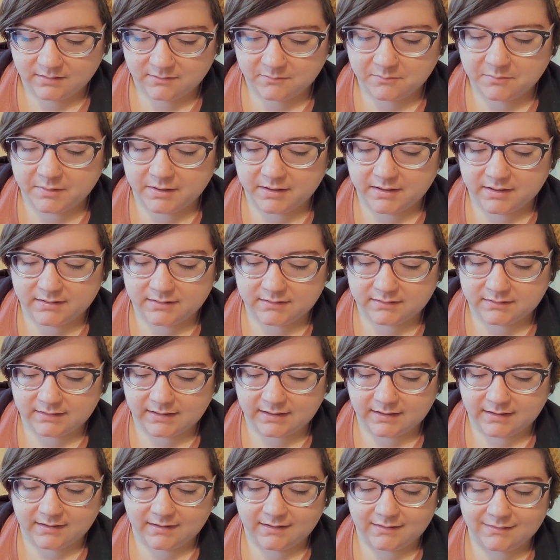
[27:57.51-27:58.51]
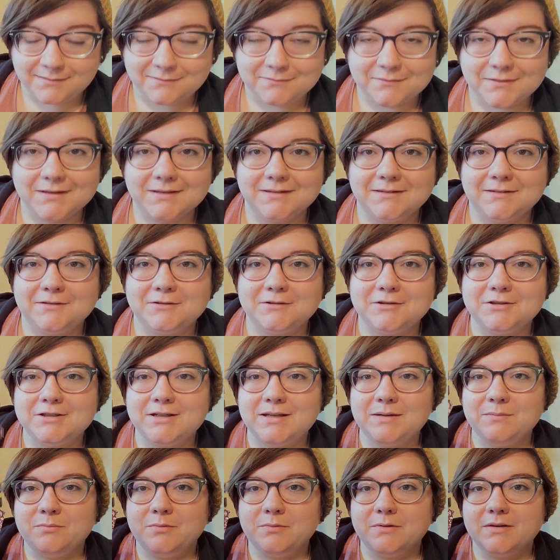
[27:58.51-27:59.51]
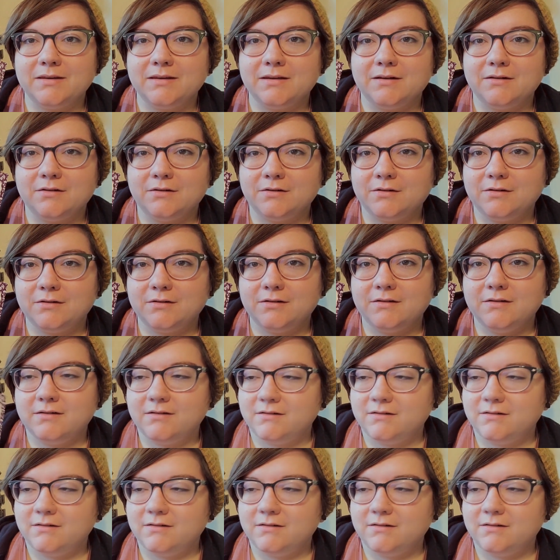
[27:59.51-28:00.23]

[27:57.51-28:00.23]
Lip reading: But yeah, I love it. Little sheep with little